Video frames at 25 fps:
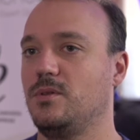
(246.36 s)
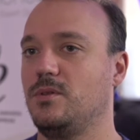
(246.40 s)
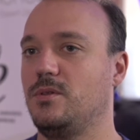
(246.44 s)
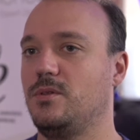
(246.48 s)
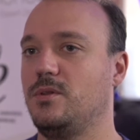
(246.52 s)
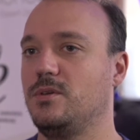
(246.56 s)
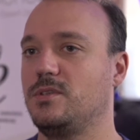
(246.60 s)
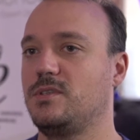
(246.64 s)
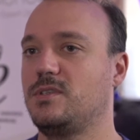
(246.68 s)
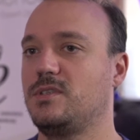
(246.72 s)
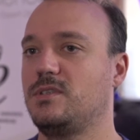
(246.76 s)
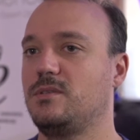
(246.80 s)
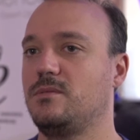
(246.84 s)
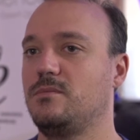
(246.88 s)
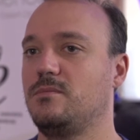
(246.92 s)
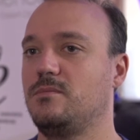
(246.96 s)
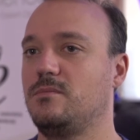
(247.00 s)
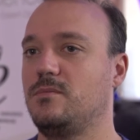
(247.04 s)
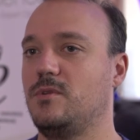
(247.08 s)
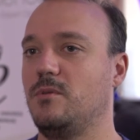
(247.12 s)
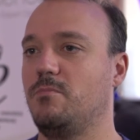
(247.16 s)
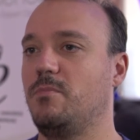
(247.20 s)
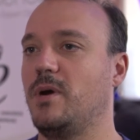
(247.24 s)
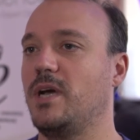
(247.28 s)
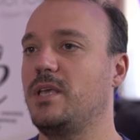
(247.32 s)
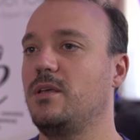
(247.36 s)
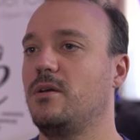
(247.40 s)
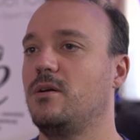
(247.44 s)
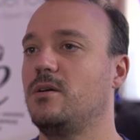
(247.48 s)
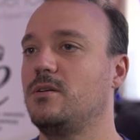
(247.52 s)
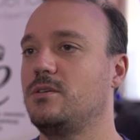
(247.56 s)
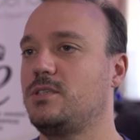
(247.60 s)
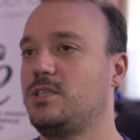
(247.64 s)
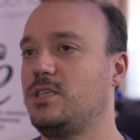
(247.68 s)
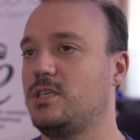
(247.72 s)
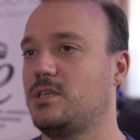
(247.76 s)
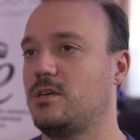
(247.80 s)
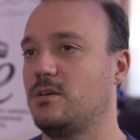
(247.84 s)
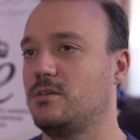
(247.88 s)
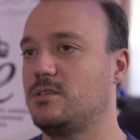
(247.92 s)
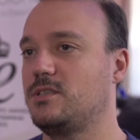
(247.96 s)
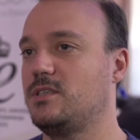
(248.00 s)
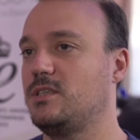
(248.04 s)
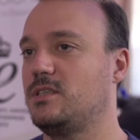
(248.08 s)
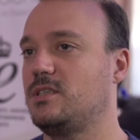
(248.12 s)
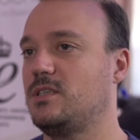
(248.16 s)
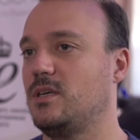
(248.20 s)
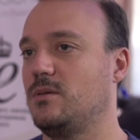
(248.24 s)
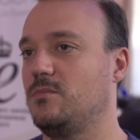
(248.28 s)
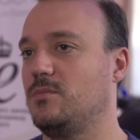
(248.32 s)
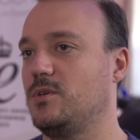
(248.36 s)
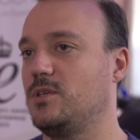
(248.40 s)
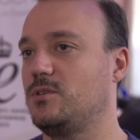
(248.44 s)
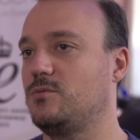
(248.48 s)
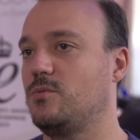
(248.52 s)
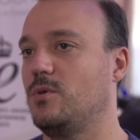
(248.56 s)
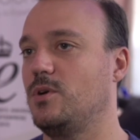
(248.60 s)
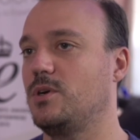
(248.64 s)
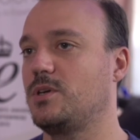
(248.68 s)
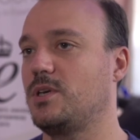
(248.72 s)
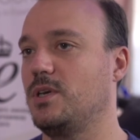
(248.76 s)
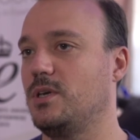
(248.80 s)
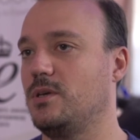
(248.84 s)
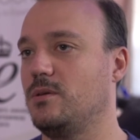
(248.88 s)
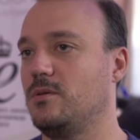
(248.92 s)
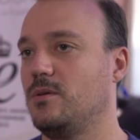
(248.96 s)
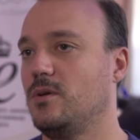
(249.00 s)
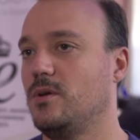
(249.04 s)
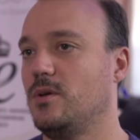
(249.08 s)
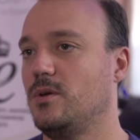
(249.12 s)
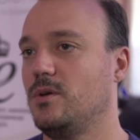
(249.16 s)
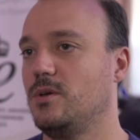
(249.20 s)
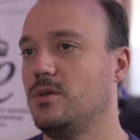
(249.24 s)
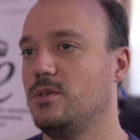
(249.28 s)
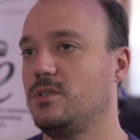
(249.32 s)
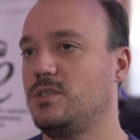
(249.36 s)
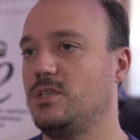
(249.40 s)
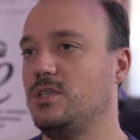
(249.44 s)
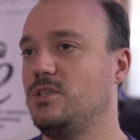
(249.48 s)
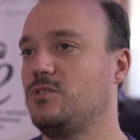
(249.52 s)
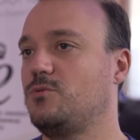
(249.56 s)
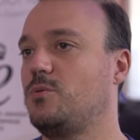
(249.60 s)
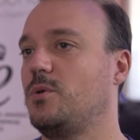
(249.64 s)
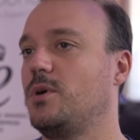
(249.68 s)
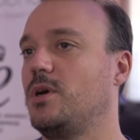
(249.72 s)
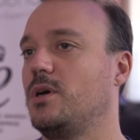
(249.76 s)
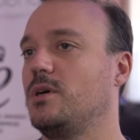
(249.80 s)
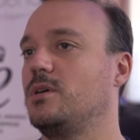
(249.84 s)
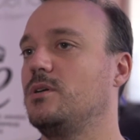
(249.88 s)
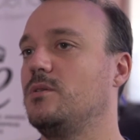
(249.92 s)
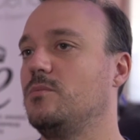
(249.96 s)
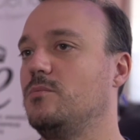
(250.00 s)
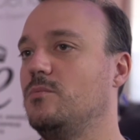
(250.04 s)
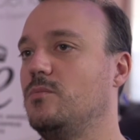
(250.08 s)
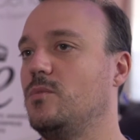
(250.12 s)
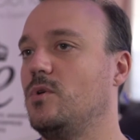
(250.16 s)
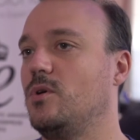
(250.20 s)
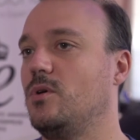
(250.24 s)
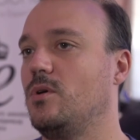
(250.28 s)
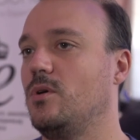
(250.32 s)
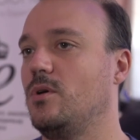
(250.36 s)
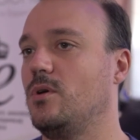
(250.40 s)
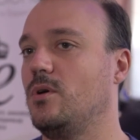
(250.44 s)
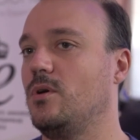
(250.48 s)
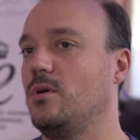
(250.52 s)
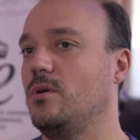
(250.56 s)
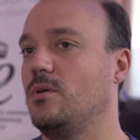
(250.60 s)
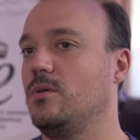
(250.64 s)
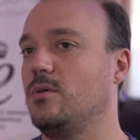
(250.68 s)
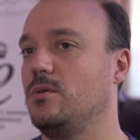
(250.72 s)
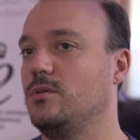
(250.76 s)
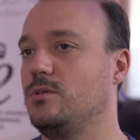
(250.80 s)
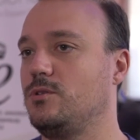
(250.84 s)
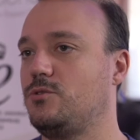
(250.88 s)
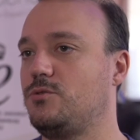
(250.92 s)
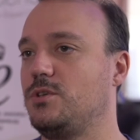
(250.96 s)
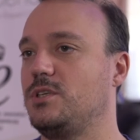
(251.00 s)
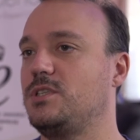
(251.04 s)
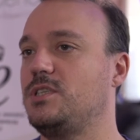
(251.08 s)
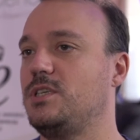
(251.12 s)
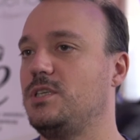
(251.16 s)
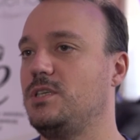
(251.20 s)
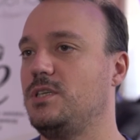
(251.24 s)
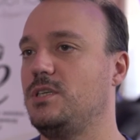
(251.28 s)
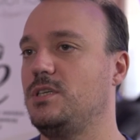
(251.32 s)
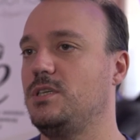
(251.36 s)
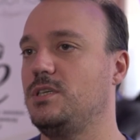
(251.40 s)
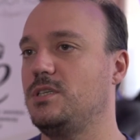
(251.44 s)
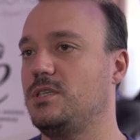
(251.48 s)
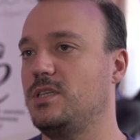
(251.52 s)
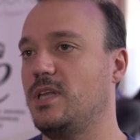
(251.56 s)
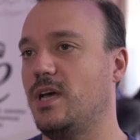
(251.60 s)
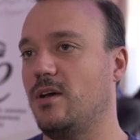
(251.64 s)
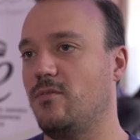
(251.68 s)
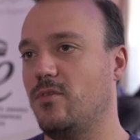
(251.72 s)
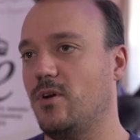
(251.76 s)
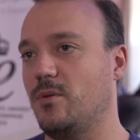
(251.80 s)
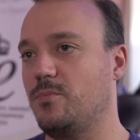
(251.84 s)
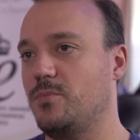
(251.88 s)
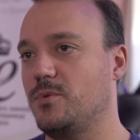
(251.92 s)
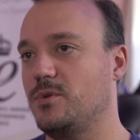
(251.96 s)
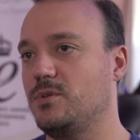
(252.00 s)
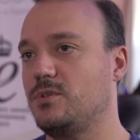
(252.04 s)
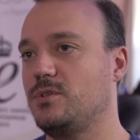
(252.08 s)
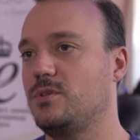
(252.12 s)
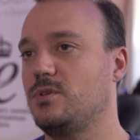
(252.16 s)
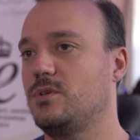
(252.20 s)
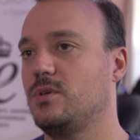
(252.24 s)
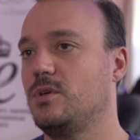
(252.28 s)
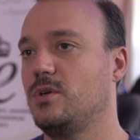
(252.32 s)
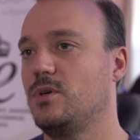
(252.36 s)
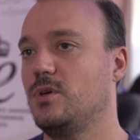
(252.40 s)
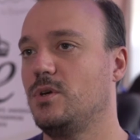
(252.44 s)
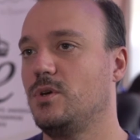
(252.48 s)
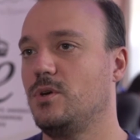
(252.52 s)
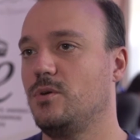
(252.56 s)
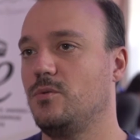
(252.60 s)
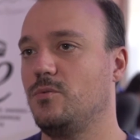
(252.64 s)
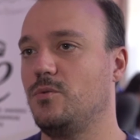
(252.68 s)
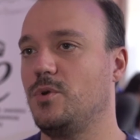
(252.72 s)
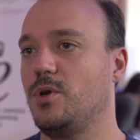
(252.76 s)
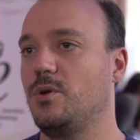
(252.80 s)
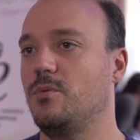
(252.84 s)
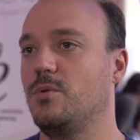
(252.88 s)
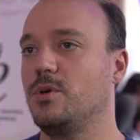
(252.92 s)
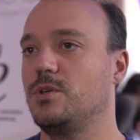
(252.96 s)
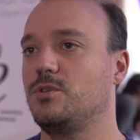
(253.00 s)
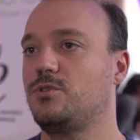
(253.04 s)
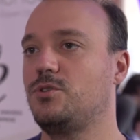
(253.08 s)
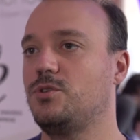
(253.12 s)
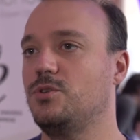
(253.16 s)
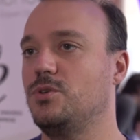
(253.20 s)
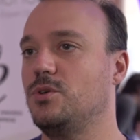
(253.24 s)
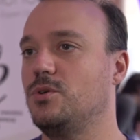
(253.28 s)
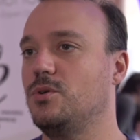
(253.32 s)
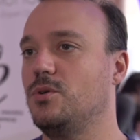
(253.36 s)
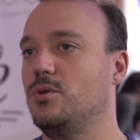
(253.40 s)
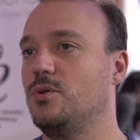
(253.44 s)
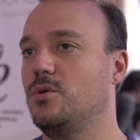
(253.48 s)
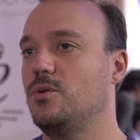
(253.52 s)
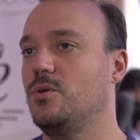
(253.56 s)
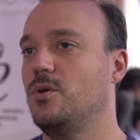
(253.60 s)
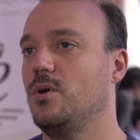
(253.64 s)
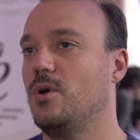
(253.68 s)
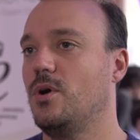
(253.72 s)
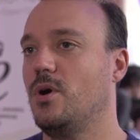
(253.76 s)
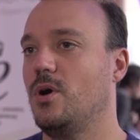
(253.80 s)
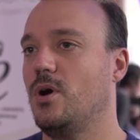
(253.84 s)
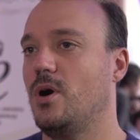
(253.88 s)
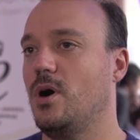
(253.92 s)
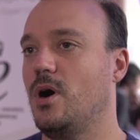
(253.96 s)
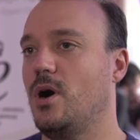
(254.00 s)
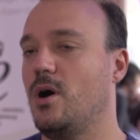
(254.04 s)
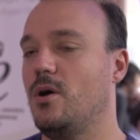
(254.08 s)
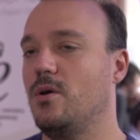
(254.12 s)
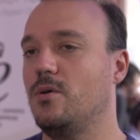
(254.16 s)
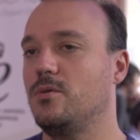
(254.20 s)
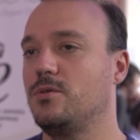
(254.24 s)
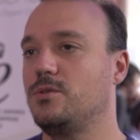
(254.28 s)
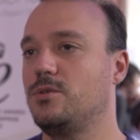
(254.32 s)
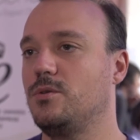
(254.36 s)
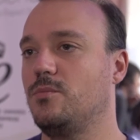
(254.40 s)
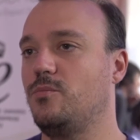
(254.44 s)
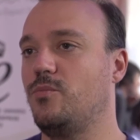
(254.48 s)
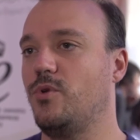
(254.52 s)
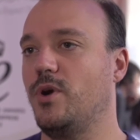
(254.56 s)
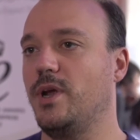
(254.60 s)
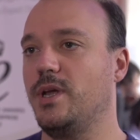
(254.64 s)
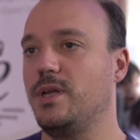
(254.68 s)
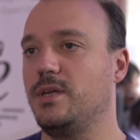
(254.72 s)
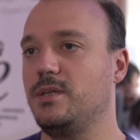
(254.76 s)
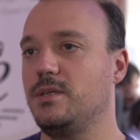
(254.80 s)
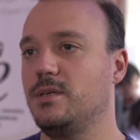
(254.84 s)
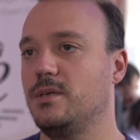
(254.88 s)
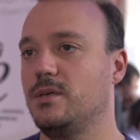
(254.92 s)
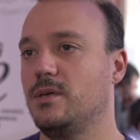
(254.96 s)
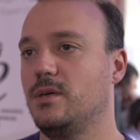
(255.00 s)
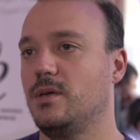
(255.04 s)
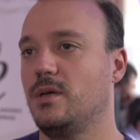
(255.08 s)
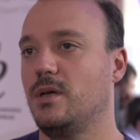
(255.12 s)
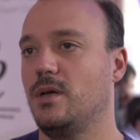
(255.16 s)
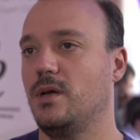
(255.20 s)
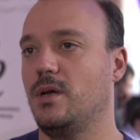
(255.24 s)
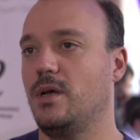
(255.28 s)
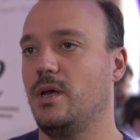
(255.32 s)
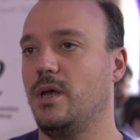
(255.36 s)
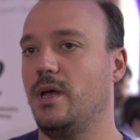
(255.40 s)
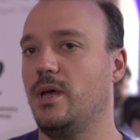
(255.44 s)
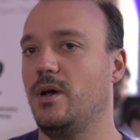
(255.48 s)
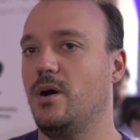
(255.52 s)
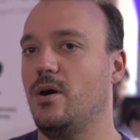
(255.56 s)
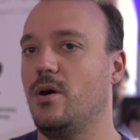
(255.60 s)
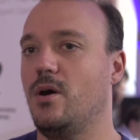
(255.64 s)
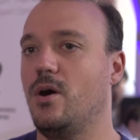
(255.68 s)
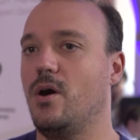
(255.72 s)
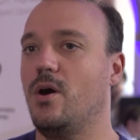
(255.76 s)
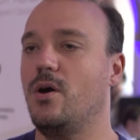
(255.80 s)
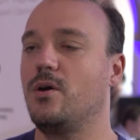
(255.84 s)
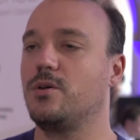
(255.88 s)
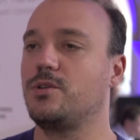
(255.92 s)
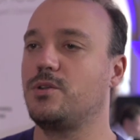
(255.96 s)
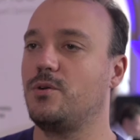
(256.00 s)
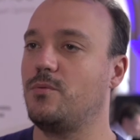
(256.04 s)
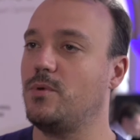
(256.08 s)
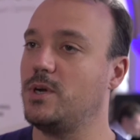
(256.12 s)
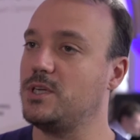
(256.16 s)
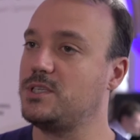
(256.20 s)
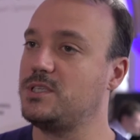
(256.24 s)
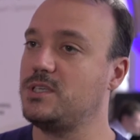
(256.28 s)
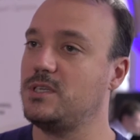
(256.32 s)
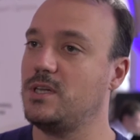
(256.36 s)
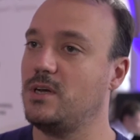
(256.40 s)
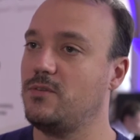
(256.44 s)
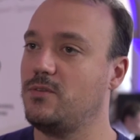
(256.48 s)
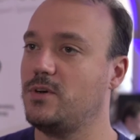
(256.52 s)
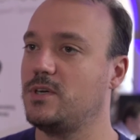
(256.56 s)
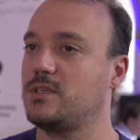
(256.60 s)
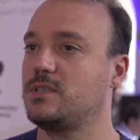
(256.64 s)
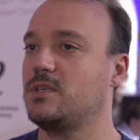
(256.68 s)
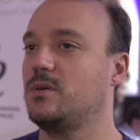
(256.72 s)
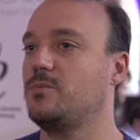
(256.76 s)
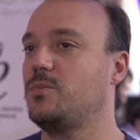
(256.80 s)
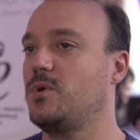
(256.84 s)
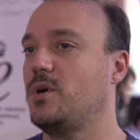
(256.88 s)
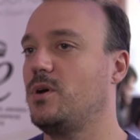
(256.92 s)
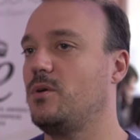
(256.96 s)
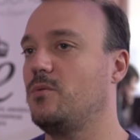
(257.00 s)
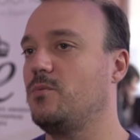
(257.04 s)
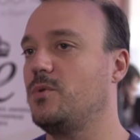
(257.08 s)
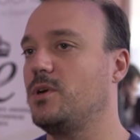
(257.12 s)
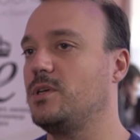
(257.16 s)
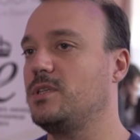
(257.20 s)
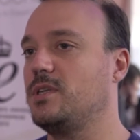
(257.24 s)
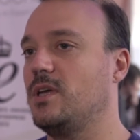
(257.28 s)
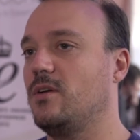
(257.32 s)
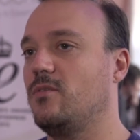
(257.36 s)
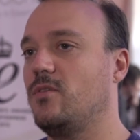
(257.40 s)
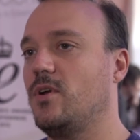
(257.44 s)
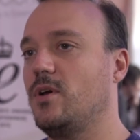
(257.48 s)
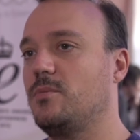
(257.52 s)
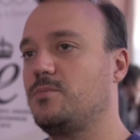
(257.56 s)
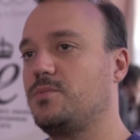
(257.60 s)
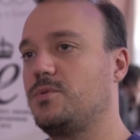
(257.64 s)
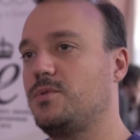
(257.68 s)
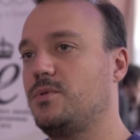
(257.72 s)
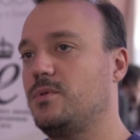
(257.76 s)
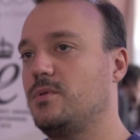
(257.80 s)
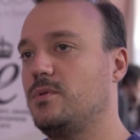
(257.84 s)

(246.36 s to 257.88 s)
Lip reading: the biological system is working. Since we are interested in development, we want to know how the brain or the retina, for example, will develop